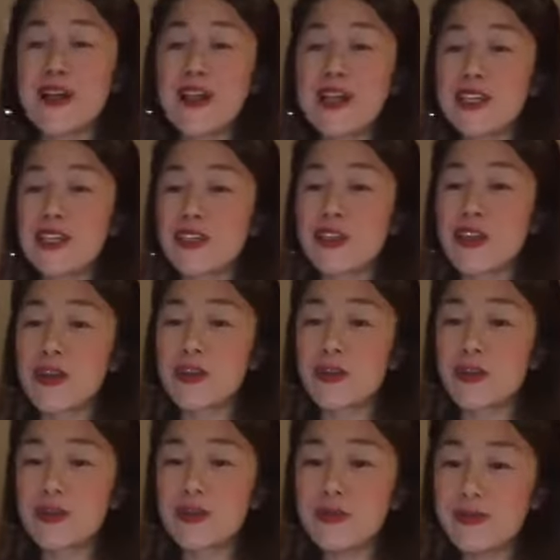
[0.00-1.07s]
Okay,
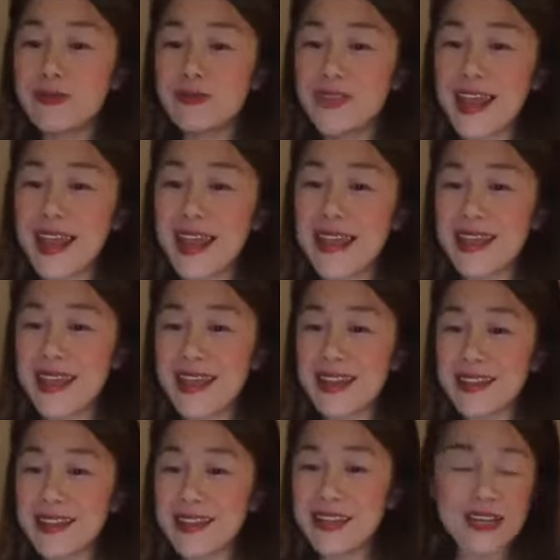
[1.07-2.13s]
so, hey
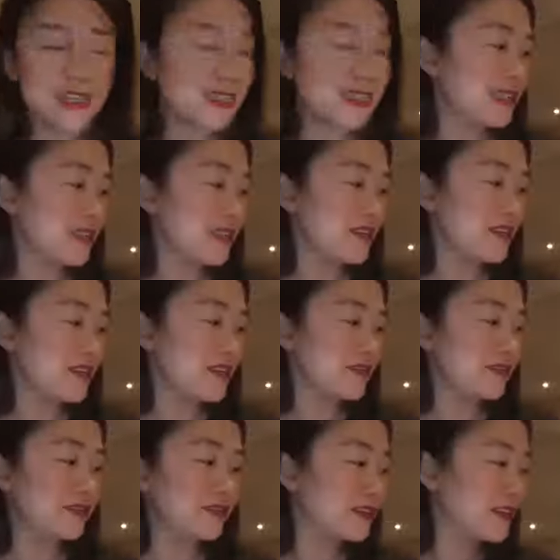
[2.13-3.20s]
Kaylee, nice to see
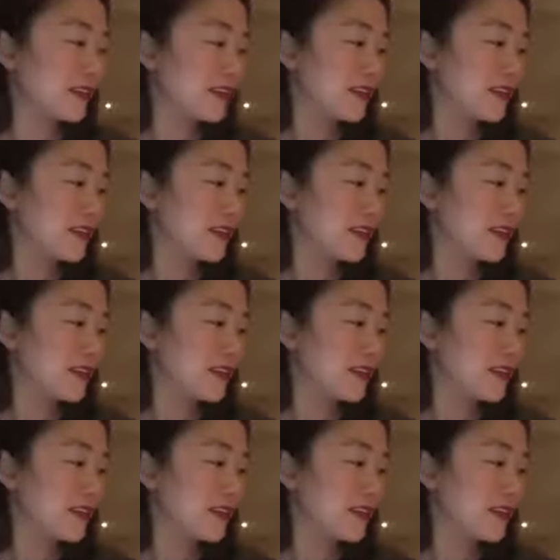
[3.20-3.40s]
you.